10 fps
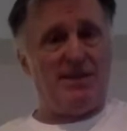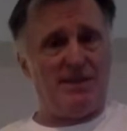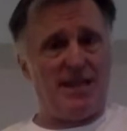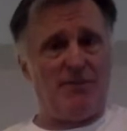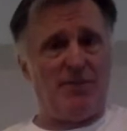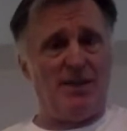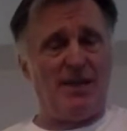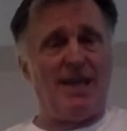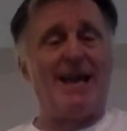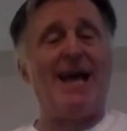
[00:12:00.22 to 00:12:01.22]
the same thing
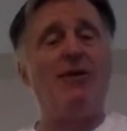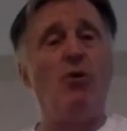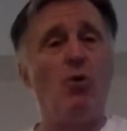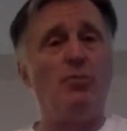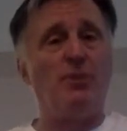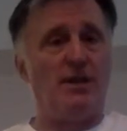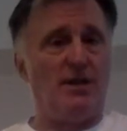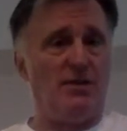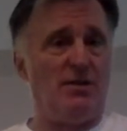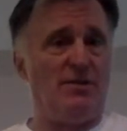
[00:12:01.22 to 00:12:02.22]
again. I hope you can
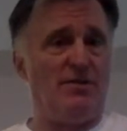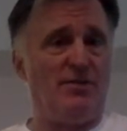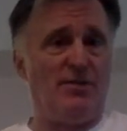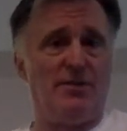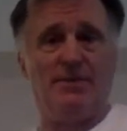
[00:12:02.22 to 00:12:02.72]
hear the difference.